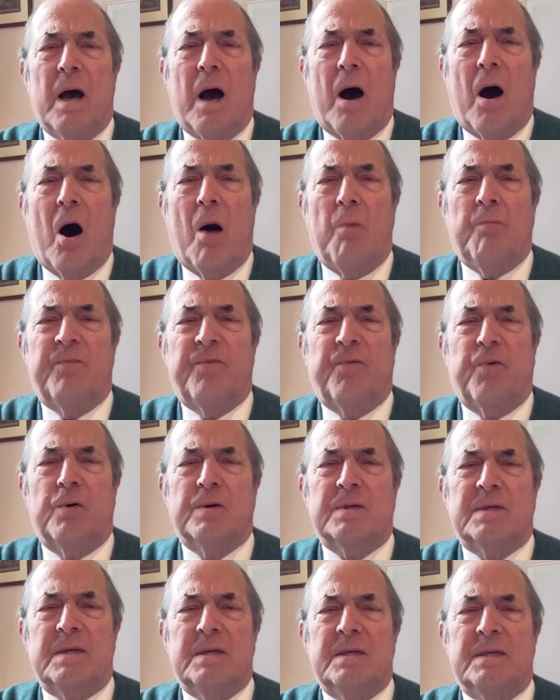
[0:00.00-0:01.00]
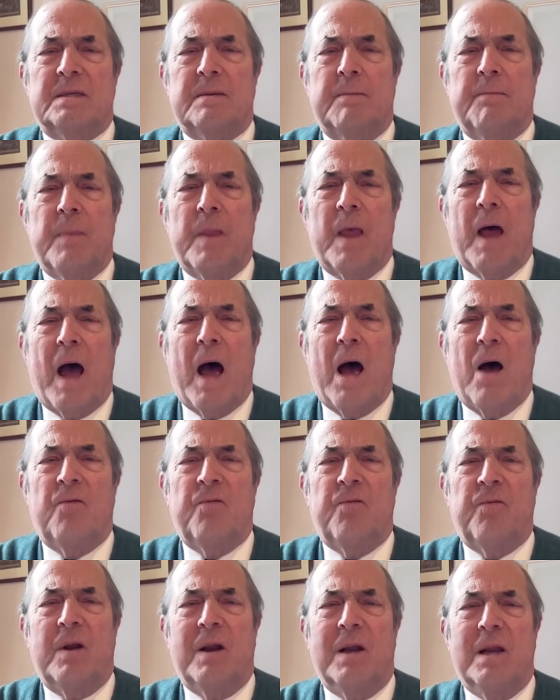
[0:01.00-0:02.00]
armed forces
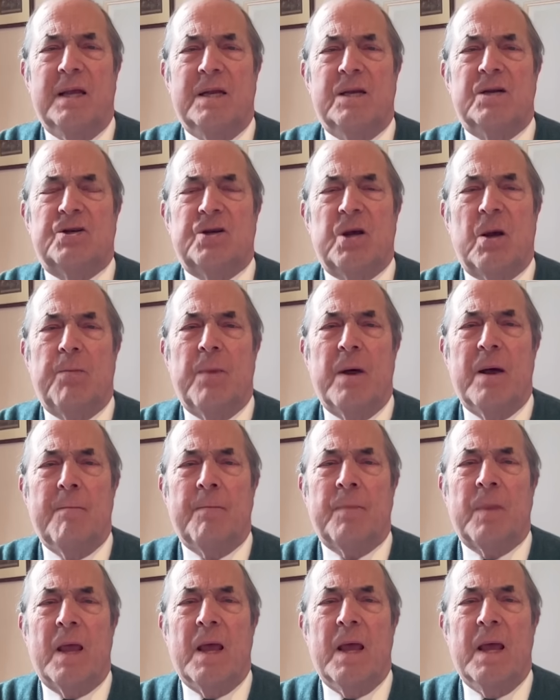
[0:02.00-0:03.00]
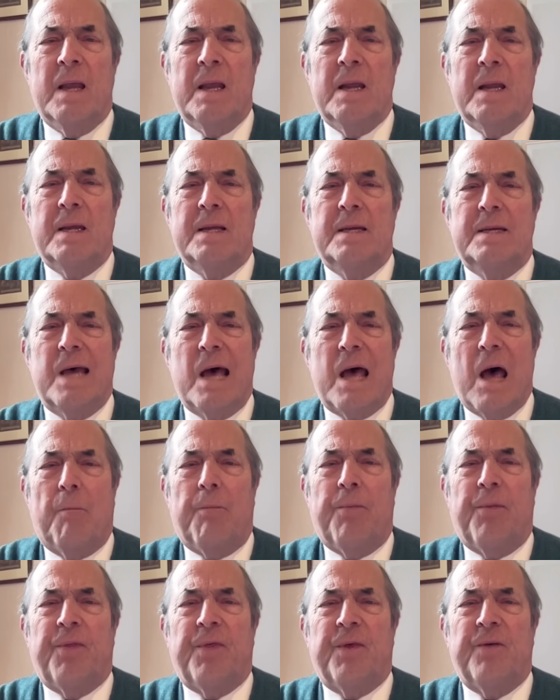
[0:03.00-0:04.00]
have leadership in
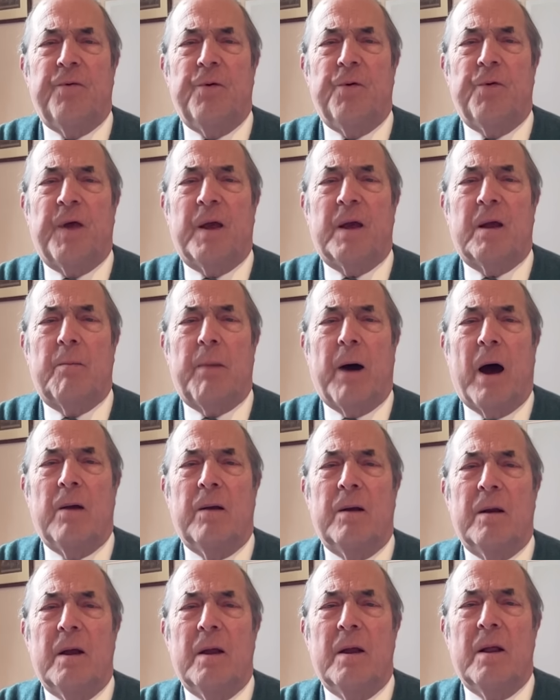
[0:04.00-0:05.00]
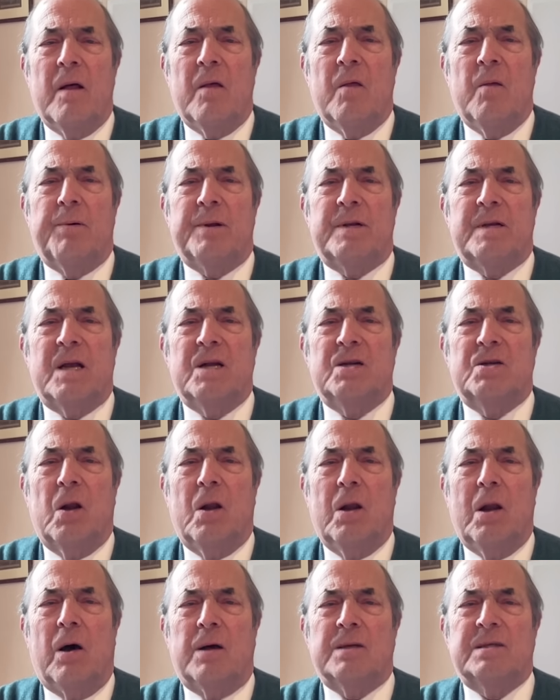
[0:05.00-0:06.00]
depth. If you think about the potential
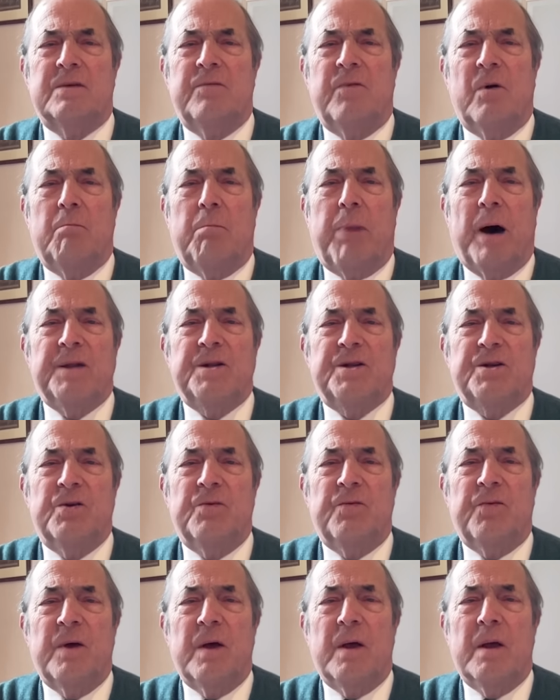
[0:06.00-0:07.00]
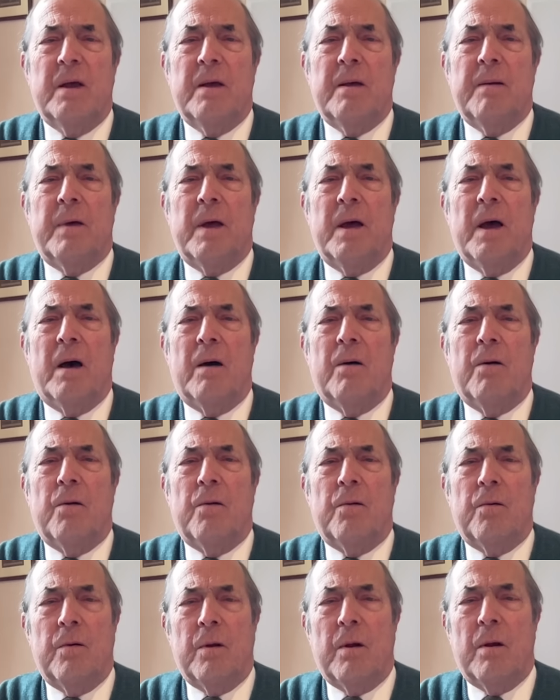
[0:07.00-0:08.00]
loss of a bunch of uh,
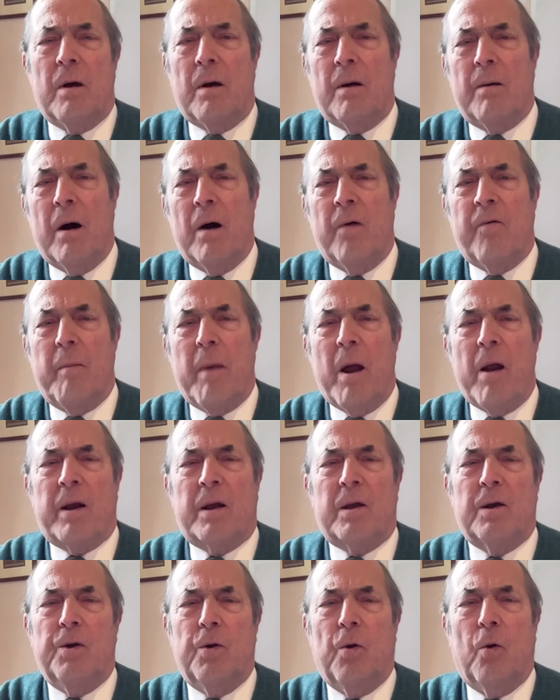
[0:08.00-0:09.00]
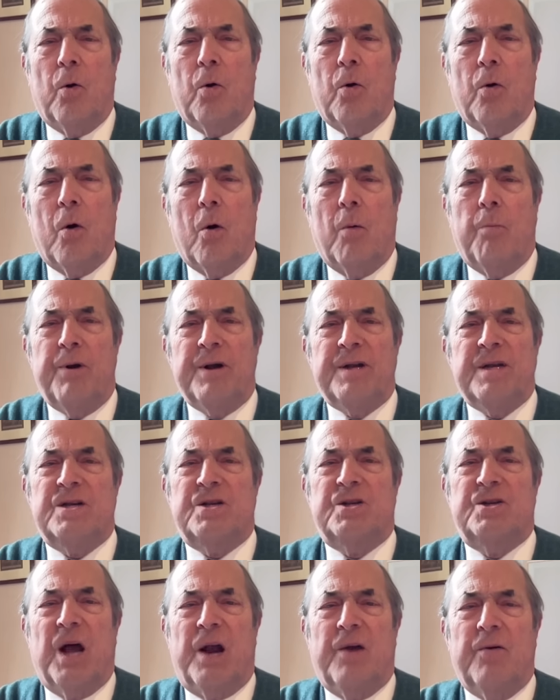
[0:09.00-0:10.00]
of American or, or British
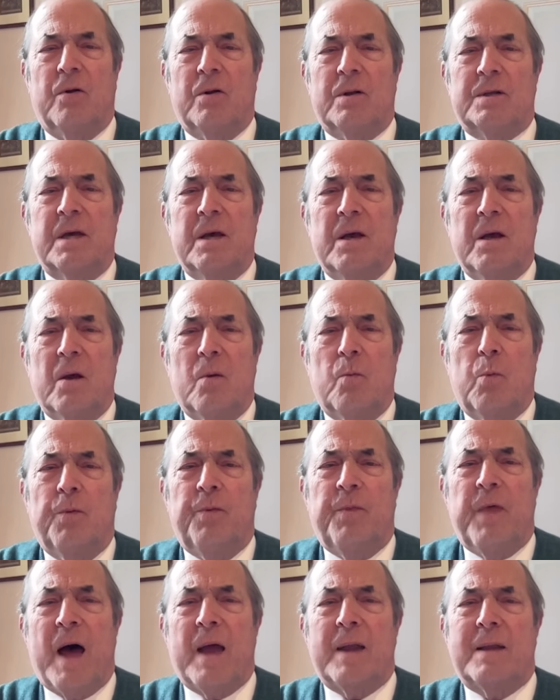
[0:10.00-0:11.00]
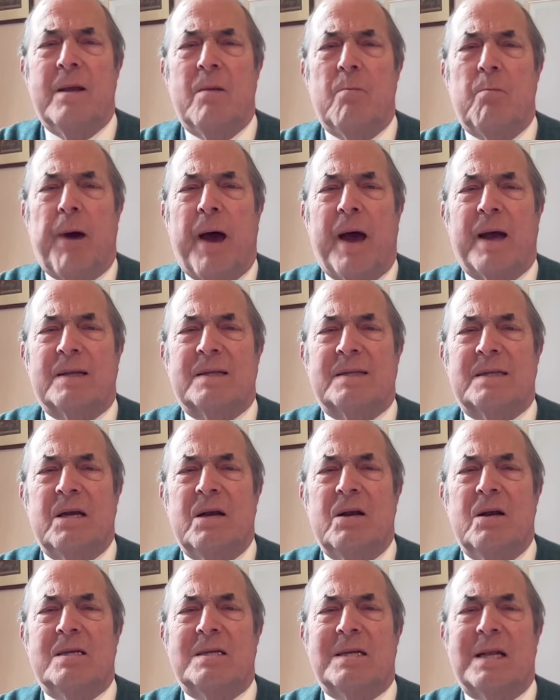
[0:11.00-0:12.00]
generals, would that impact
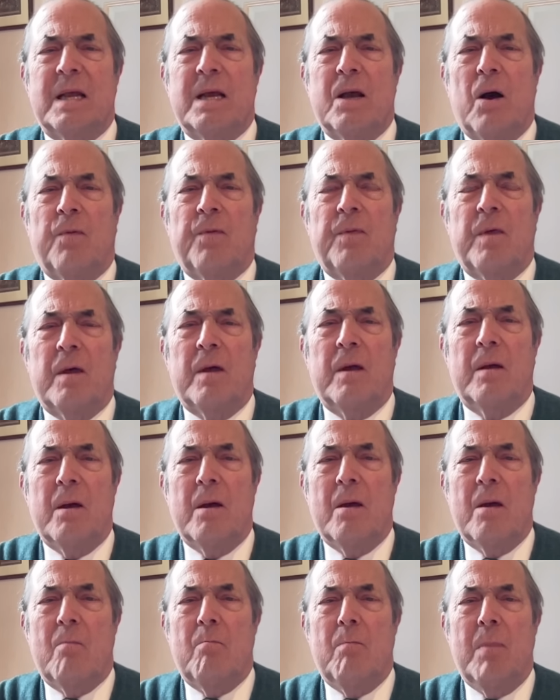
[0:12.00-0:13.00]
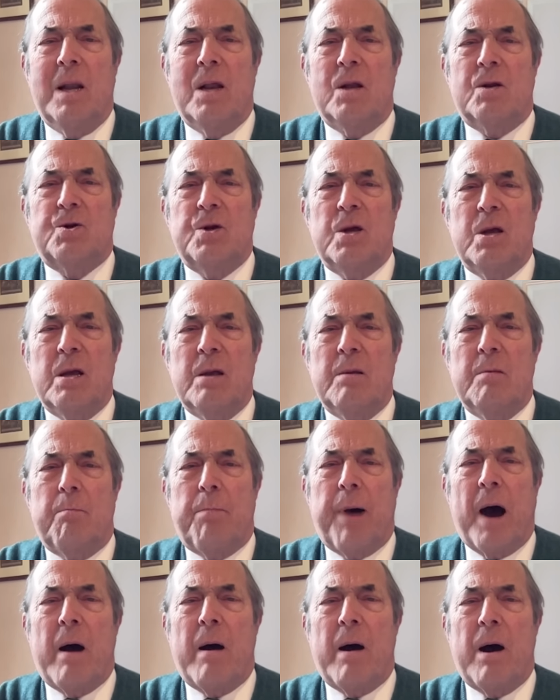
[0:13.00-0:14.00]
seriously on the military
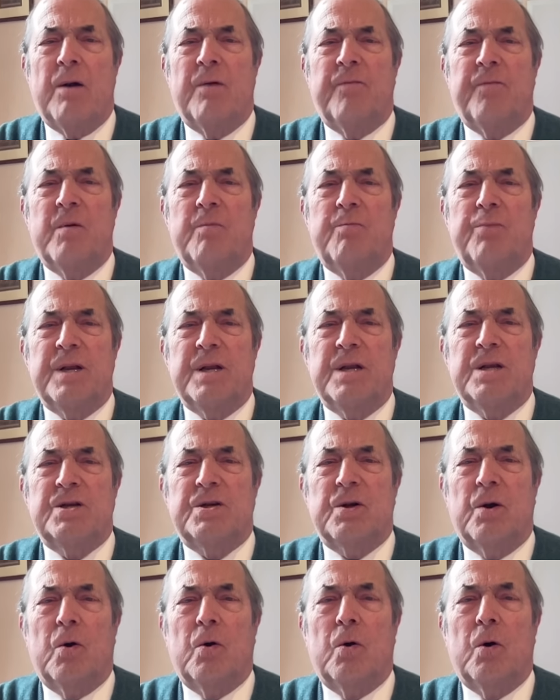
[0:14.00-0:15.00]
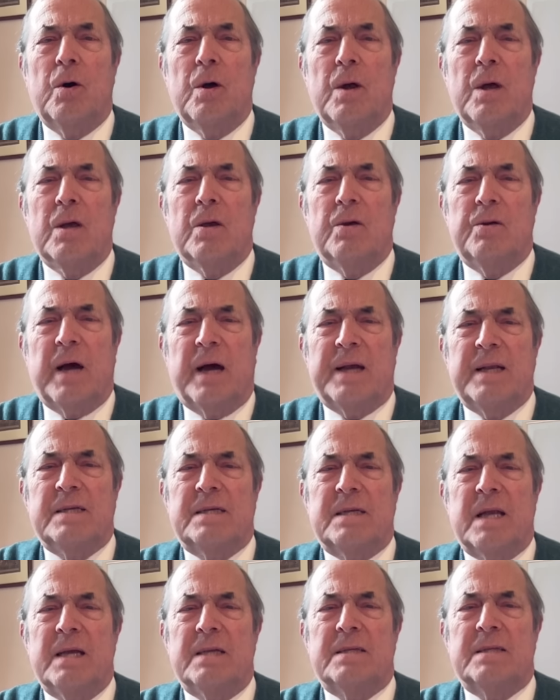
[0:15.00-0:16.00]
power of the British or United
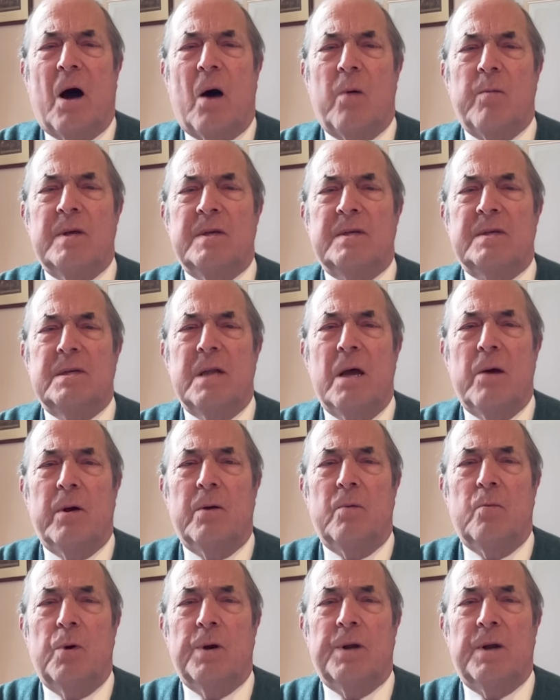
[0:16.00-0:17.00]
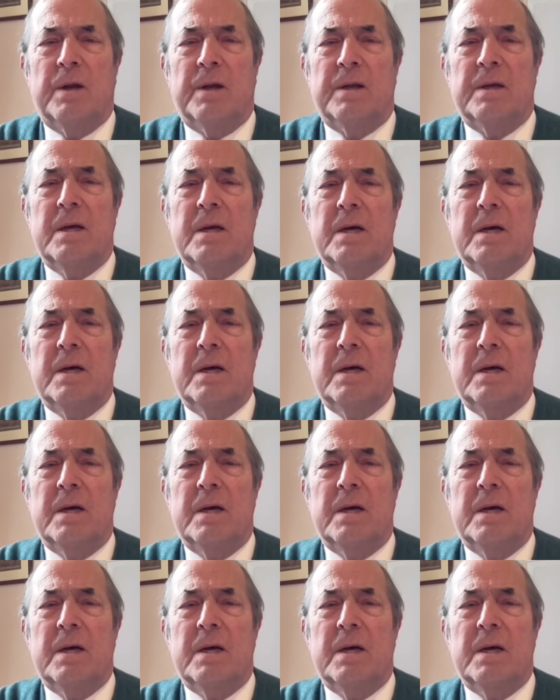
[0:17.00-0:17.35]
States armies? No, it wouldn't.